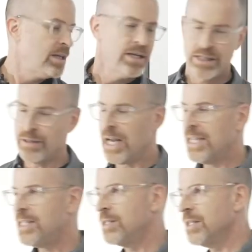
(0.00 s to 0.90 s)
some
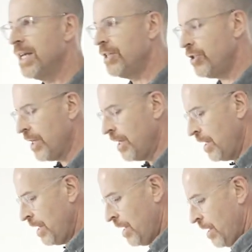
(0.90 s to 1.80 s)
nice insulation
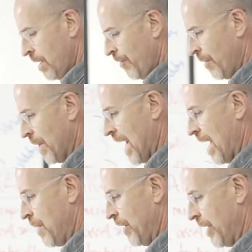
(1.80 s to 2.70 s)
from a
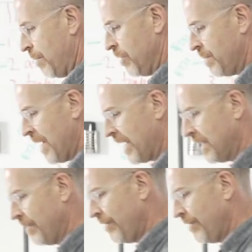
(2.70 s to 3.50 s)
liability perspective.